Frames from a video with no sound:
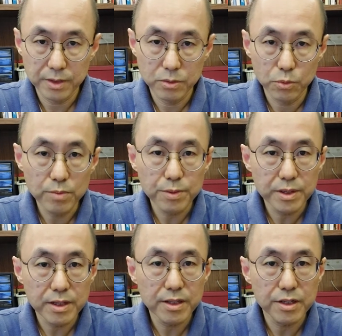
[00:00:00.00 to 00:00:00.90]
would be
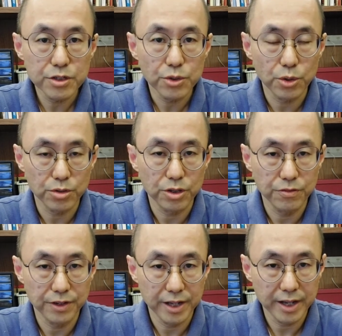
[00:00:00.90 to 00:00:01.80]
nothing short of
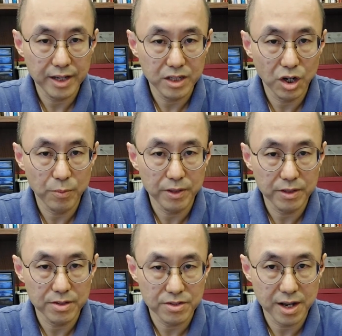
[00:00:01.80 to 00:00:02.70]
an economic
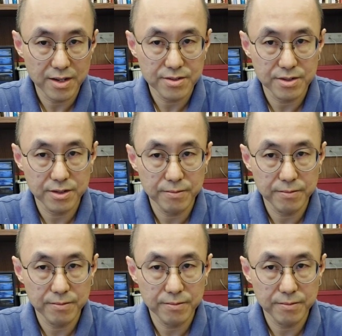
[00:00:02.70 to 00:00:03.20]
disaster.